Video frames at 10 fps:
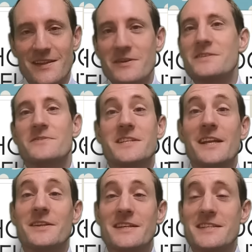the reason for
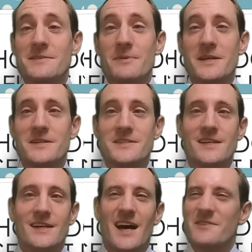telling you this is
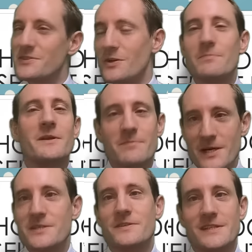because I've just got a bit of
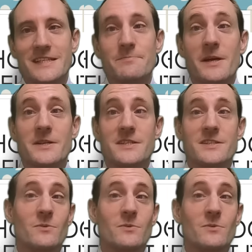personal experience as